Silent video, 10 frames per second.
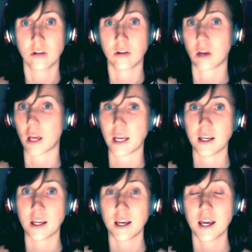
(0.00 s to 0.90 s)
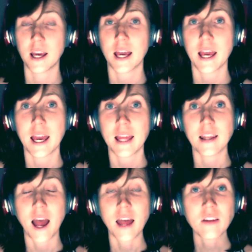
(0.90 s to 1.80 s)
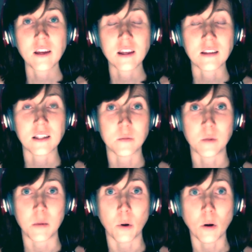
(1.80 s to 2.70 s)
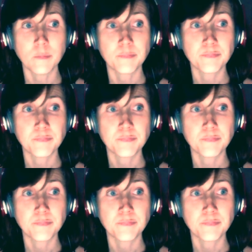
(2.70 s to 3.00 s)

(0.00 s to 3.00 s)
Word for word: okay? And I think these people